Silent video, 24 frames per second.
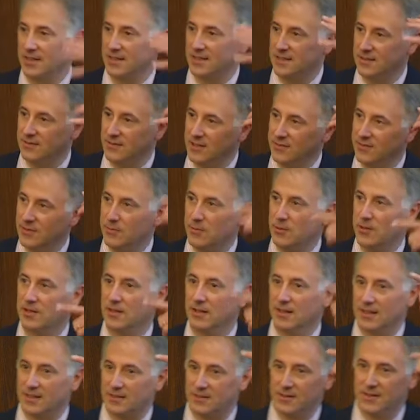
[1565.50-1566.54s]
activity if you put an
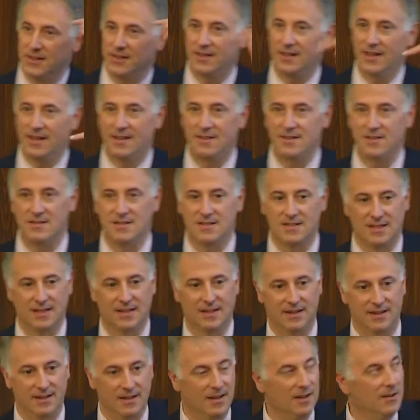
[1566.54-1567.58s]
electrode on the head and you just
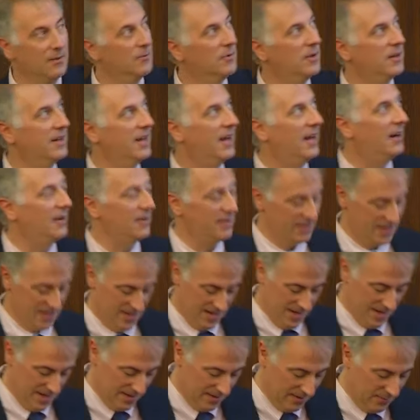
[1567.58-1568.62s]
let it run out.
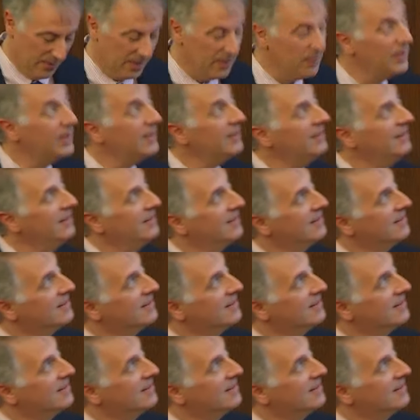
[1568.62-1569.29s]
The way we